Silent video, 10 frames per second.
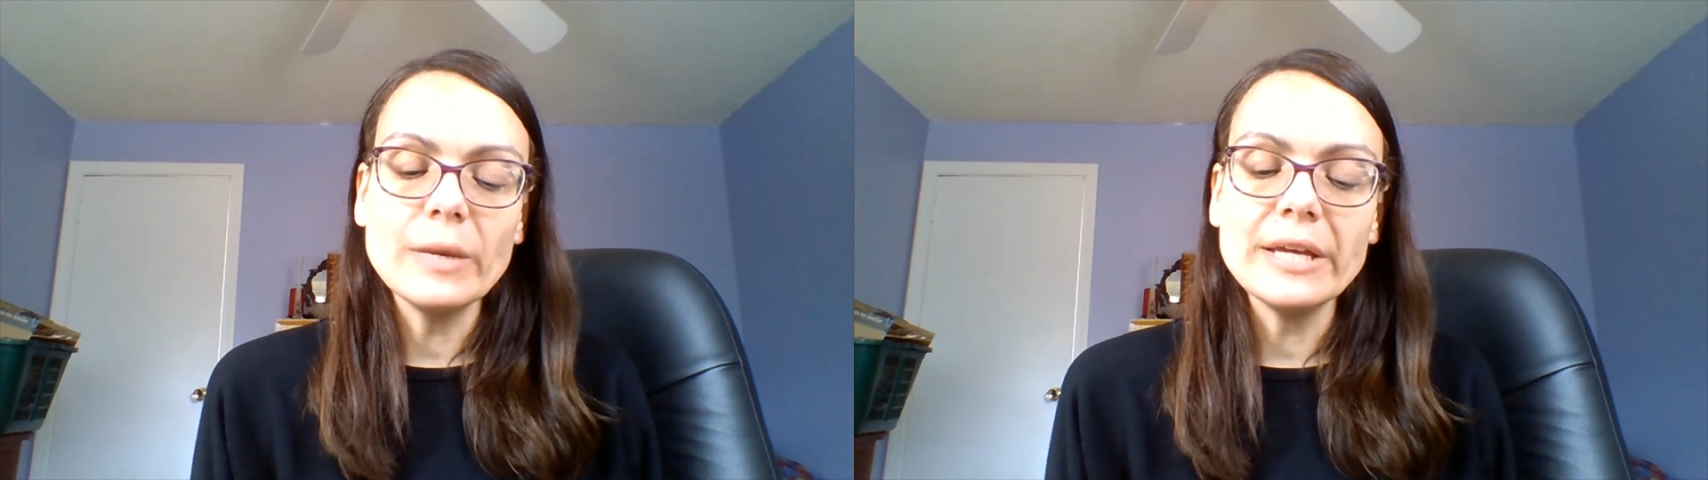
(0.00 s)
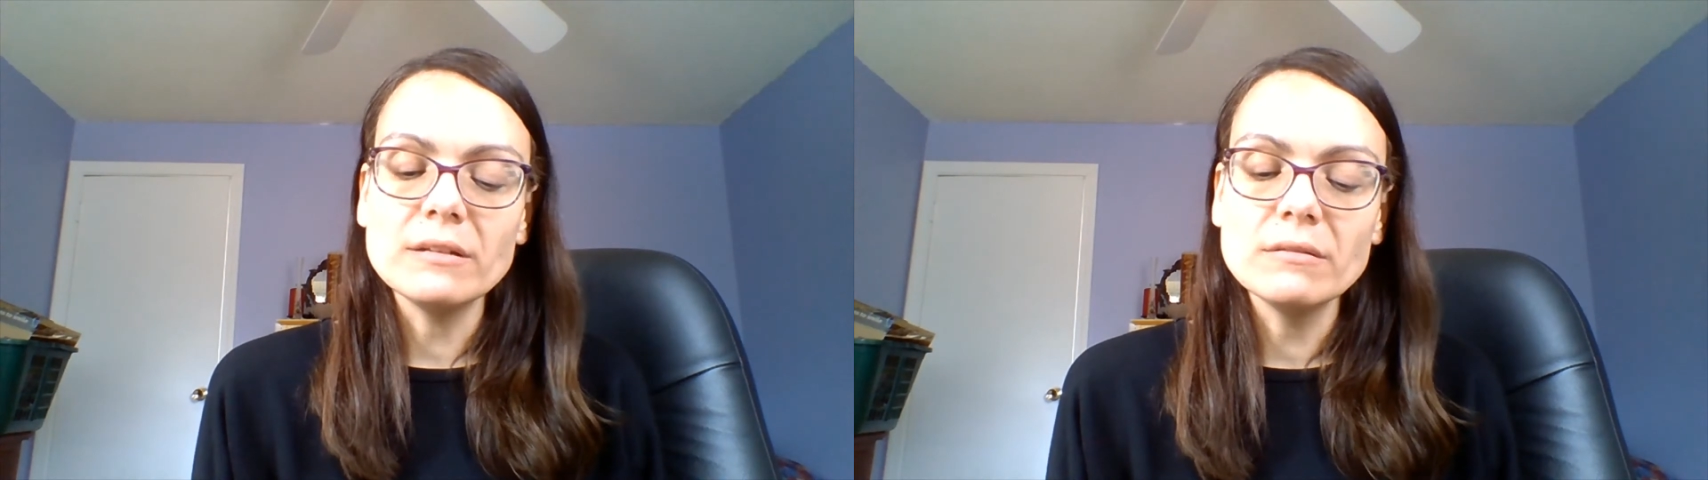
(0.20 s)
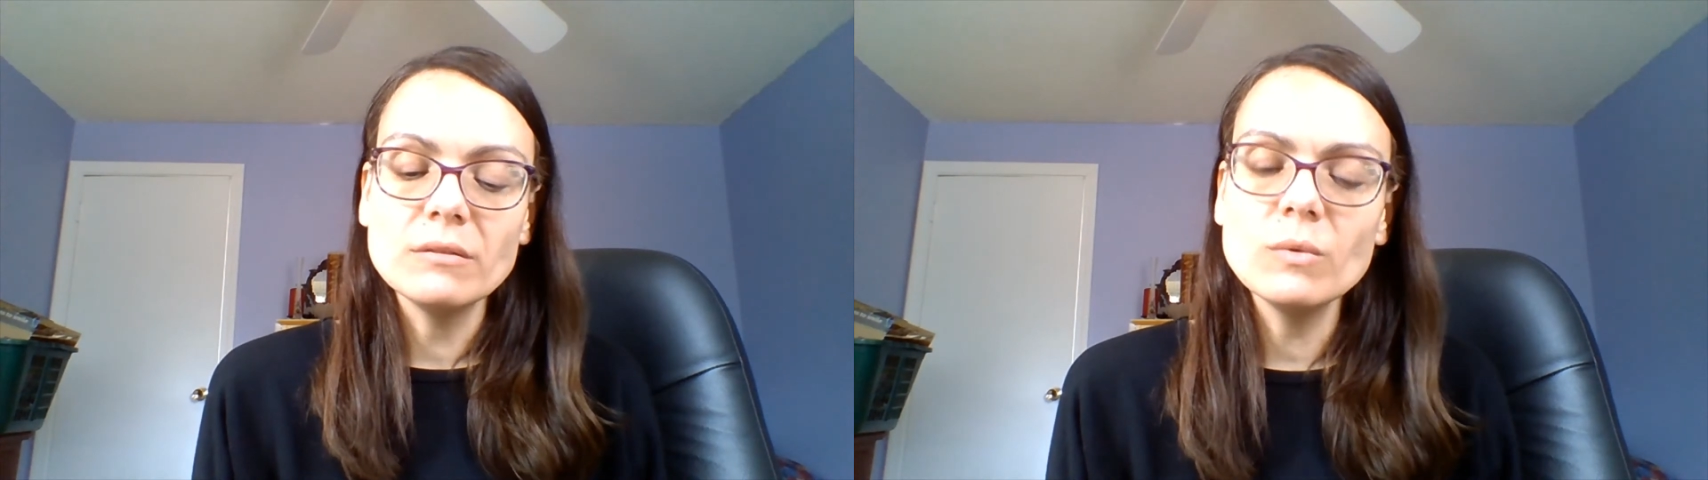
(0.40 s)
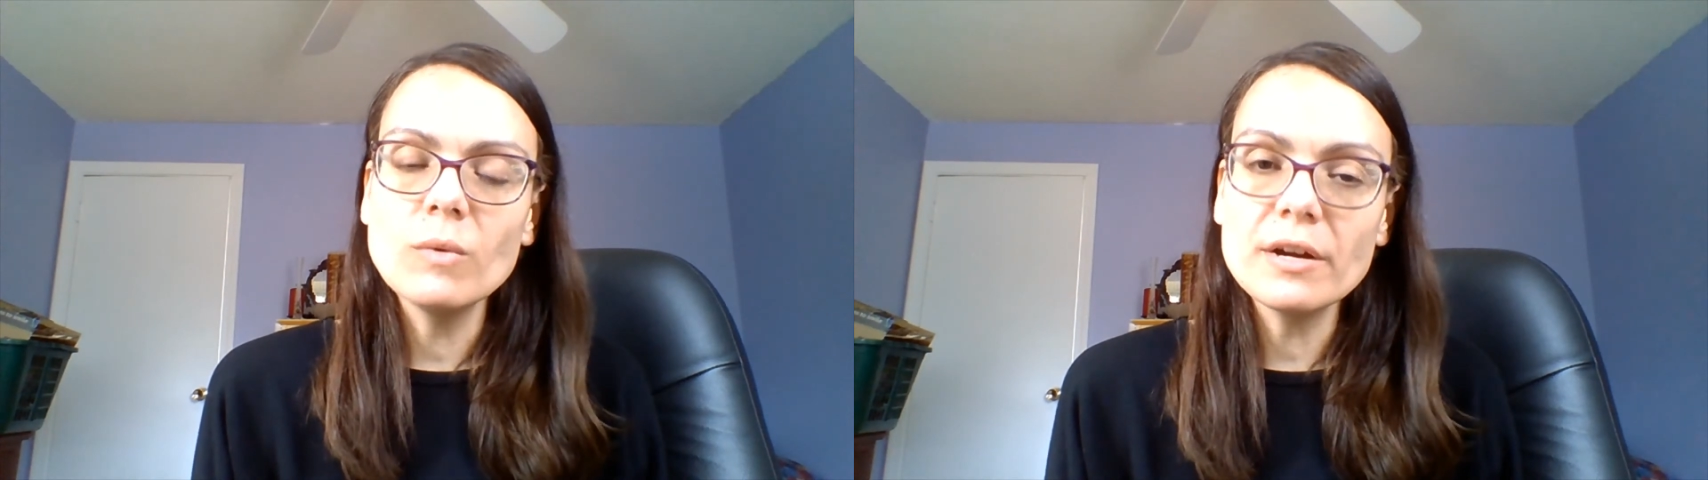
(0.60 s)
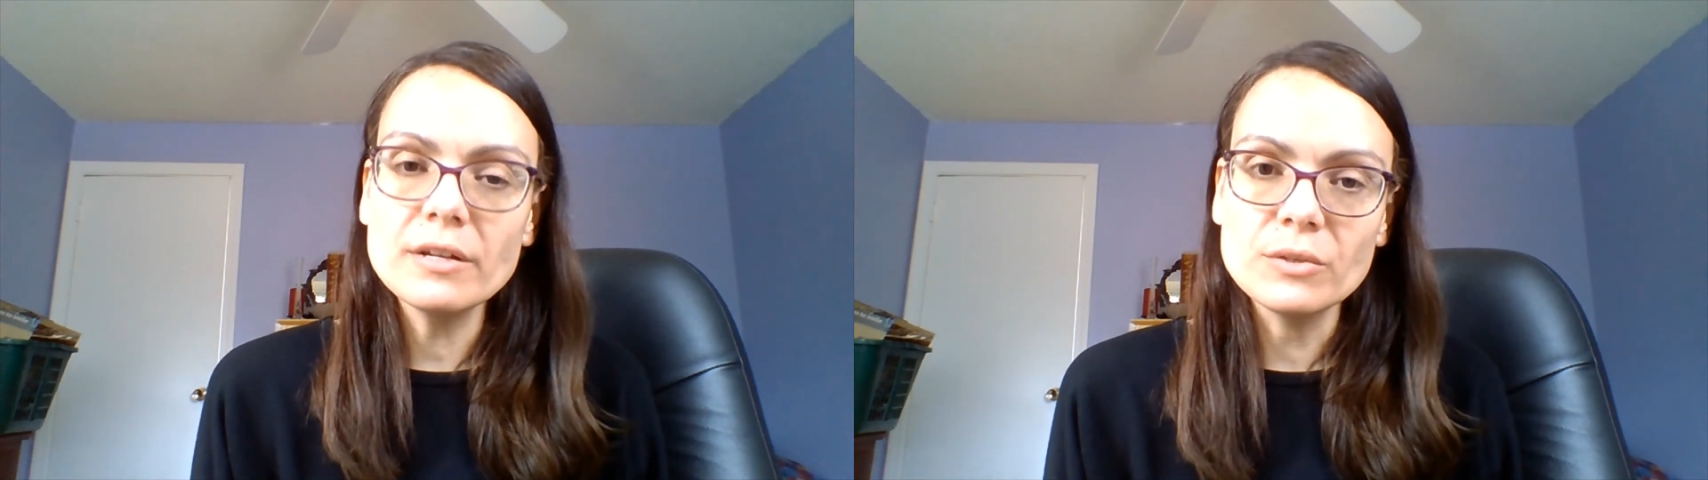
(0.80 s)
"Wait, who
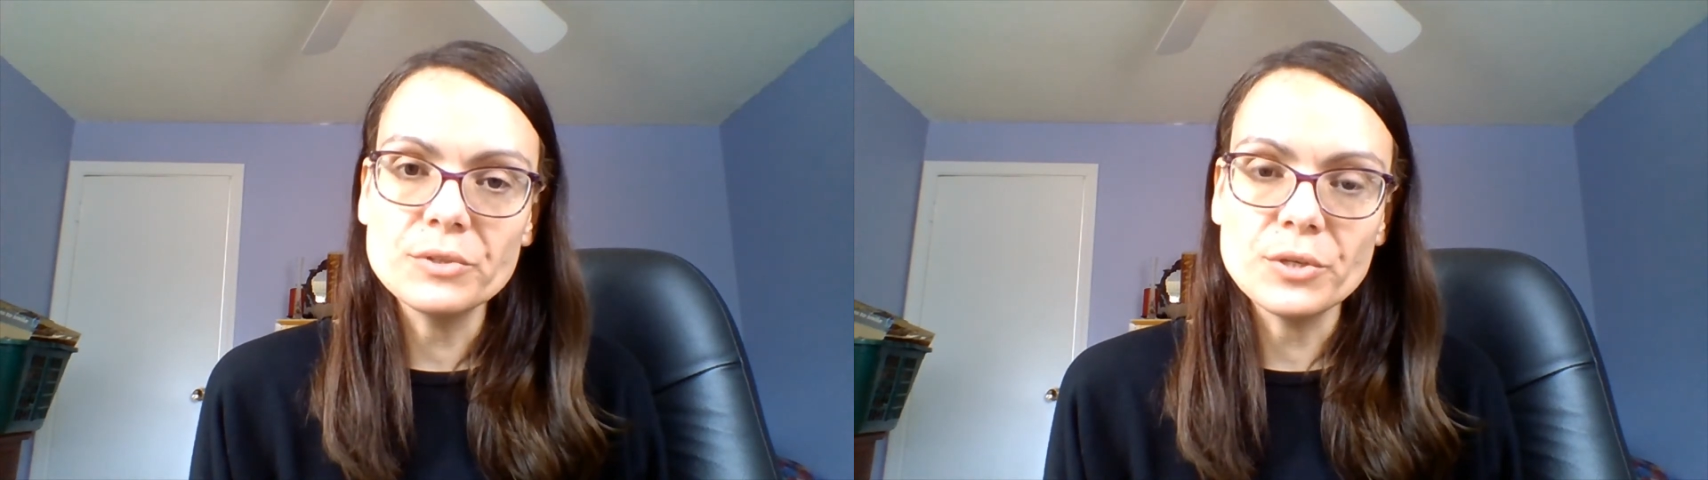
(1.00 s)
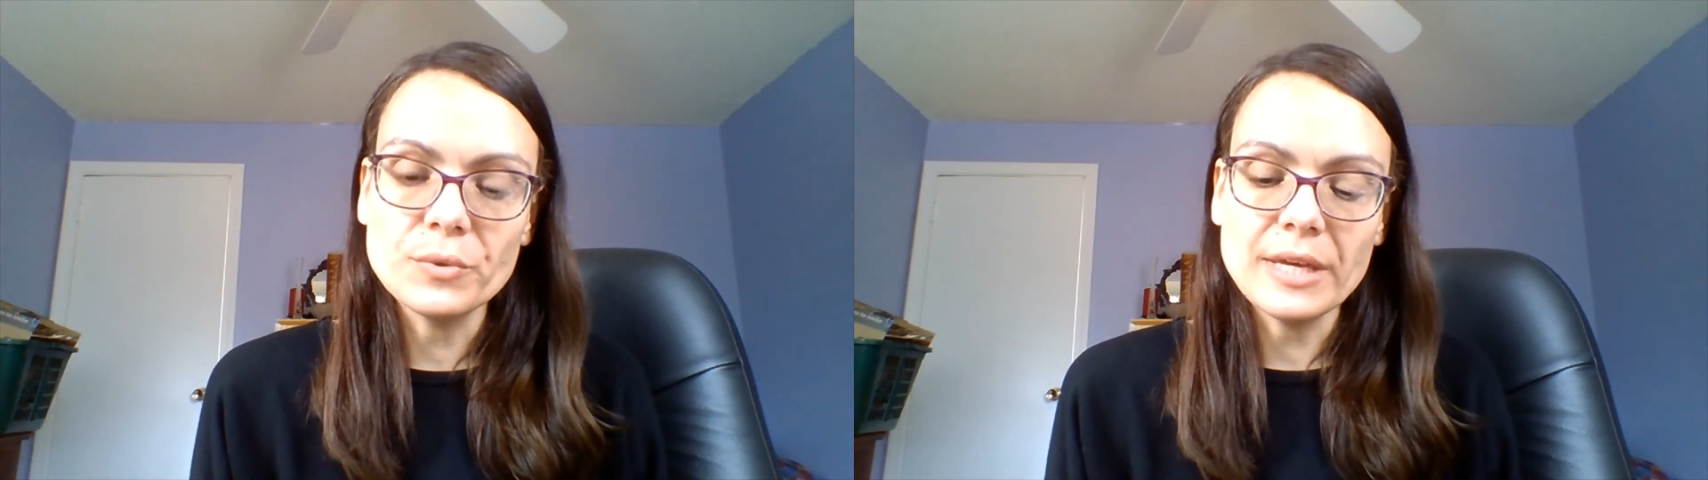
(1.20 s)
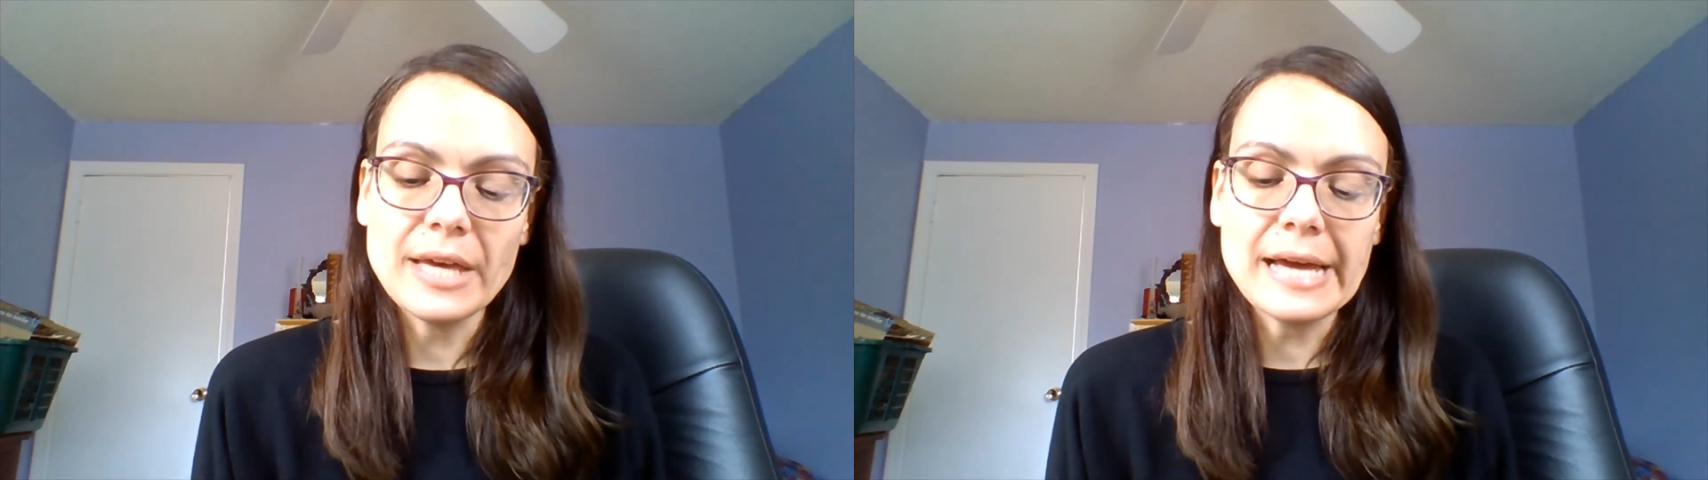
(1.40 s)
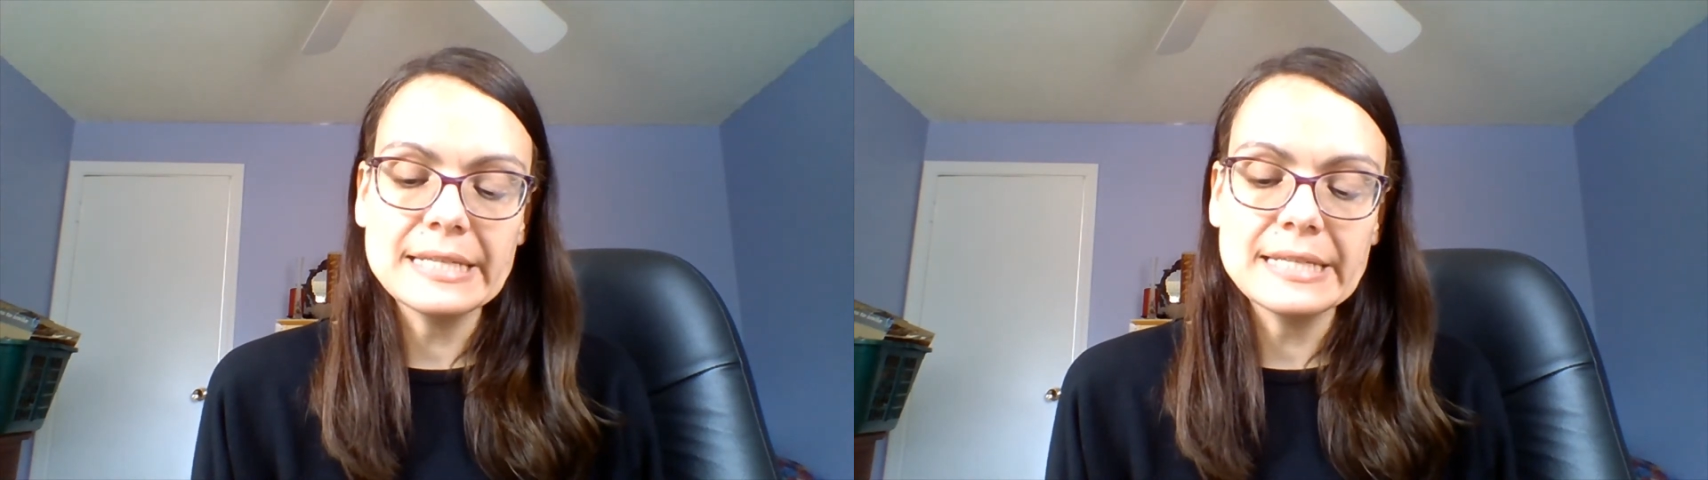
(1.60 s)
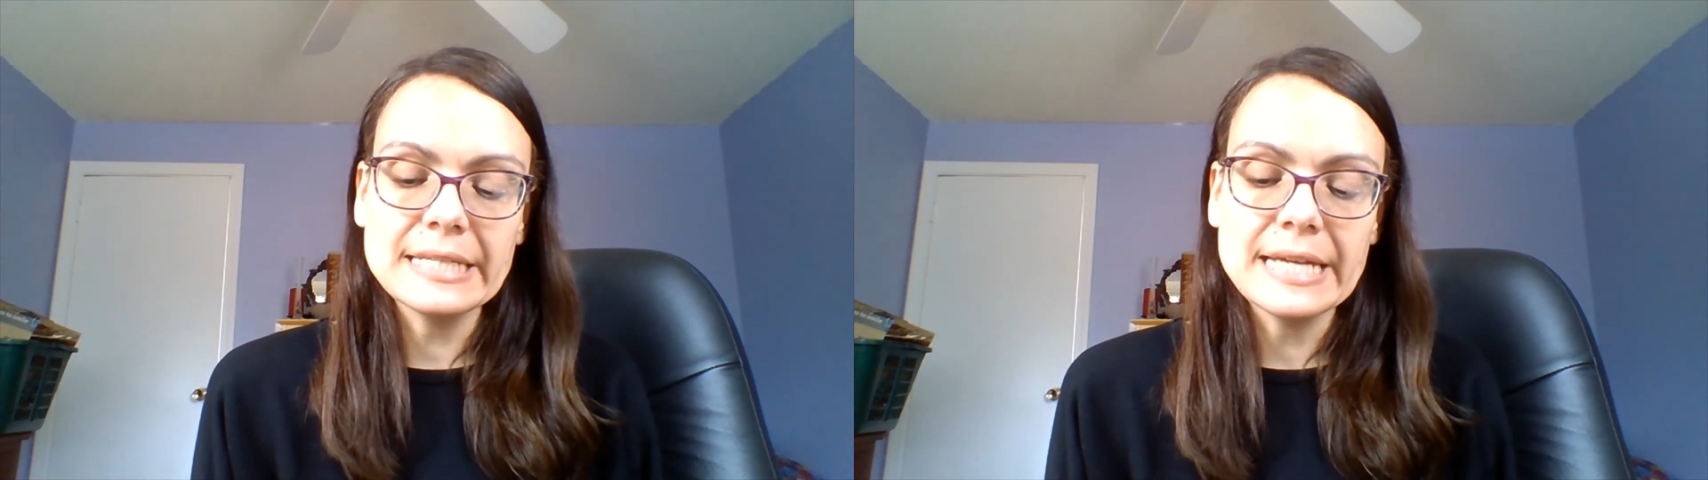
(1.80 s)
are you two?" he
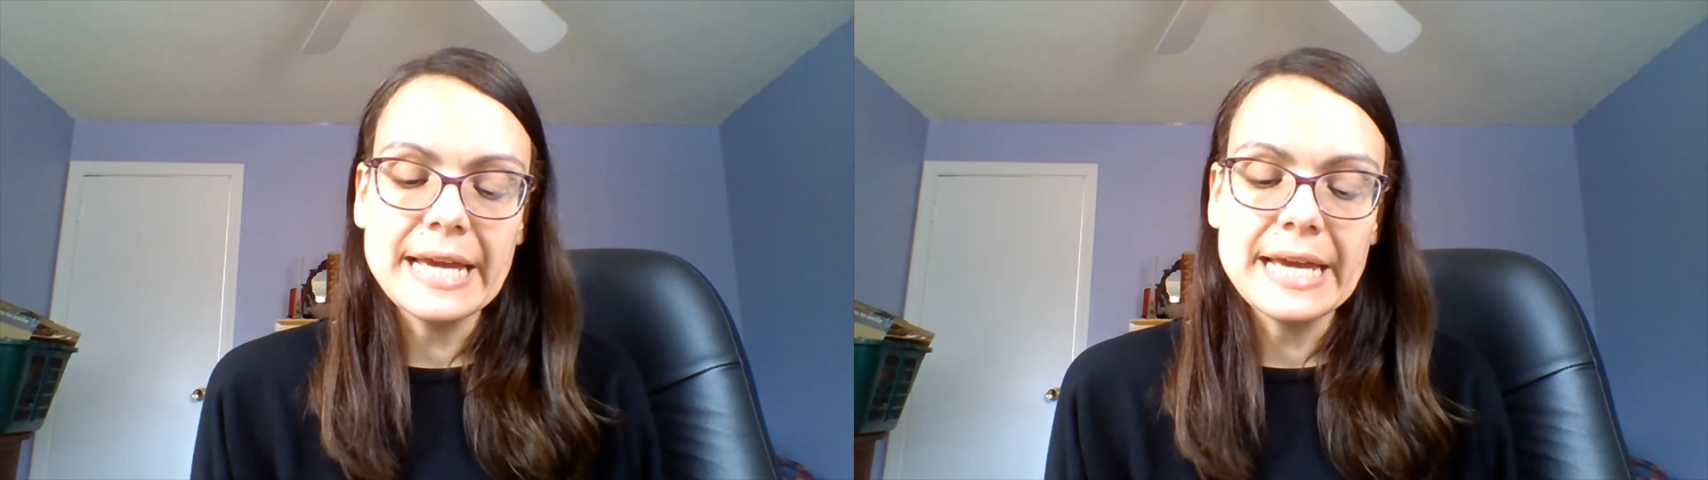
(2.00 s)
asked.